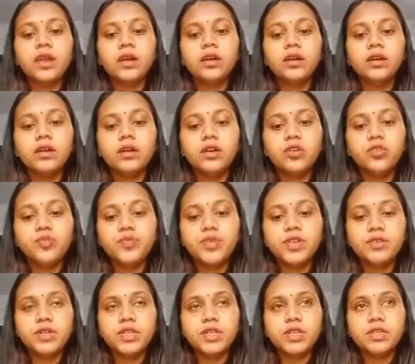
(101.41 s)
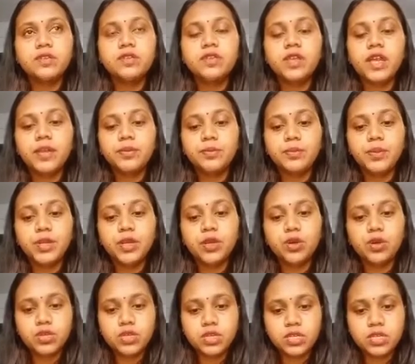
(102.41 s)
observations and
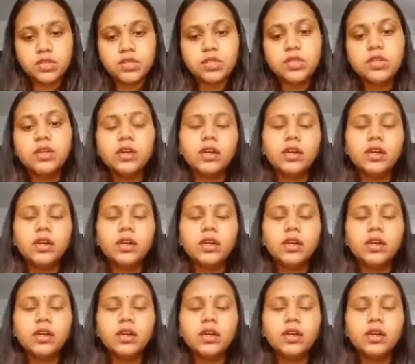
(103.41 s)
precautions